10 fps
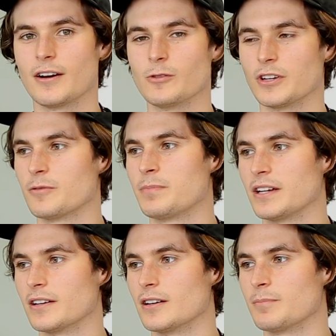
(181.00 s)
Yeah, we're going to
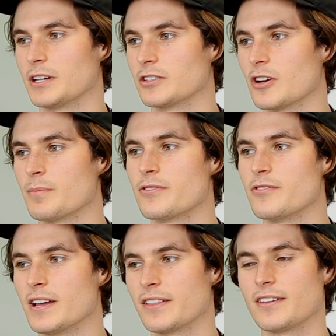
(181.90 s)
pick the top
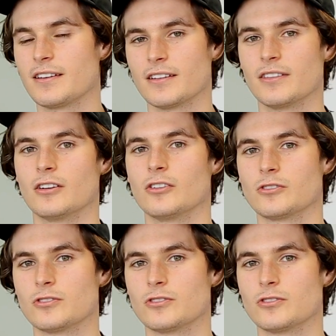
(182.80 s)
3, I think, and then